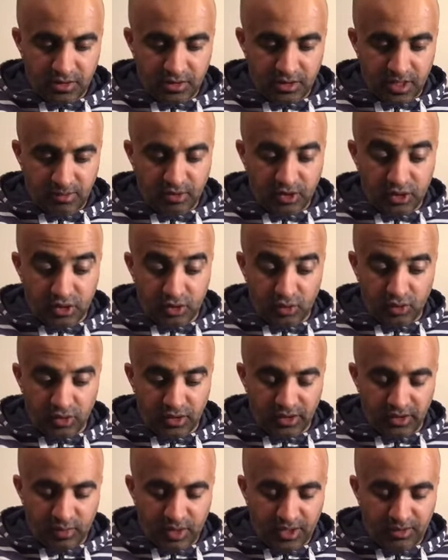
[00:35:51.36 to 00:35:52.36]
I'm just
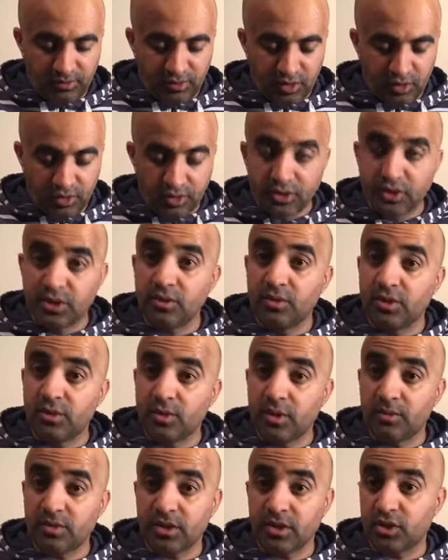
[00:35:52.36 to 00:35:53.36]
Googling it while I'm talking to you as
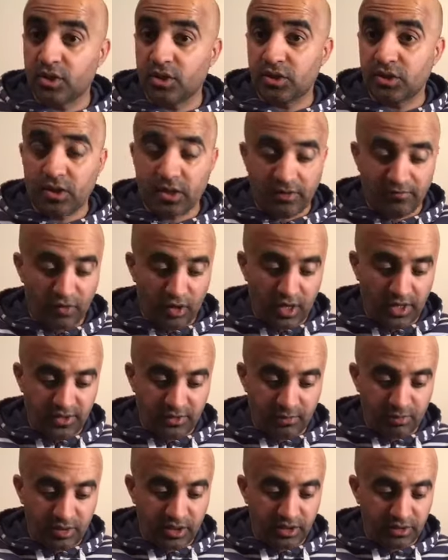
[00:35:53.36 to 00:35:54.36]
well, because I just thought I've not had the
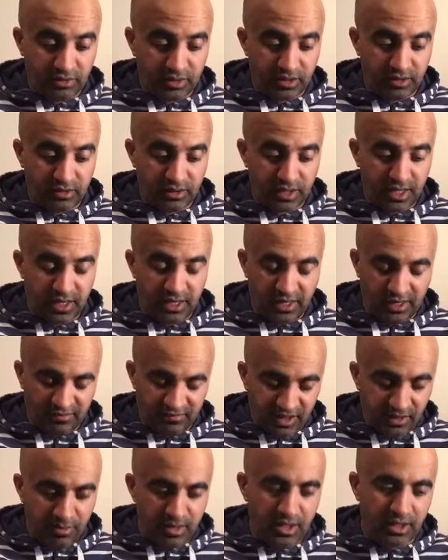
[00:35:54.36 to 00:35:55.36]
press release. I've
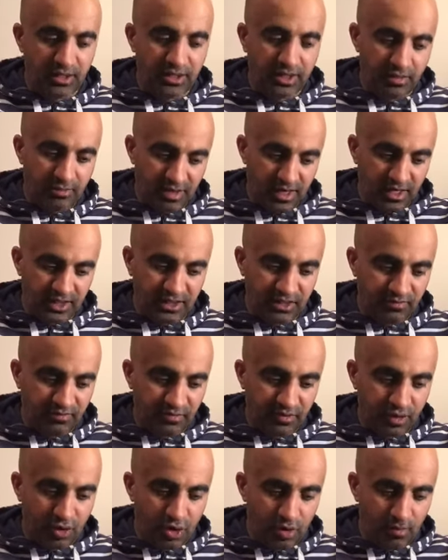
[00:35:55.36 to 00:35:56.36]
emailed them and asked them
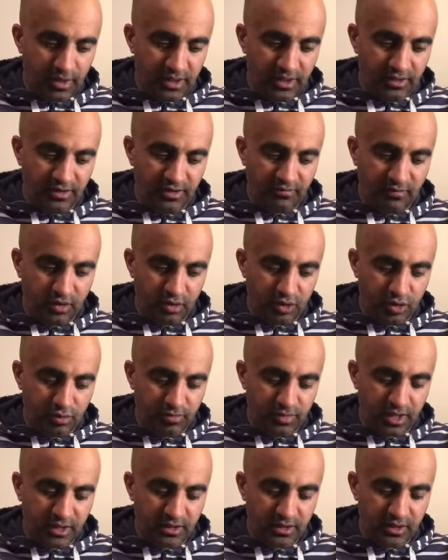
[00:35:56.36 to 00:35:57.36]
for a comment and they've not come
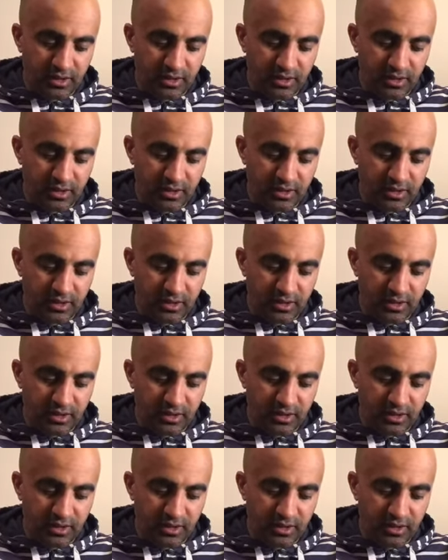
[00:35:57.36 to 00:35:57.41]
back.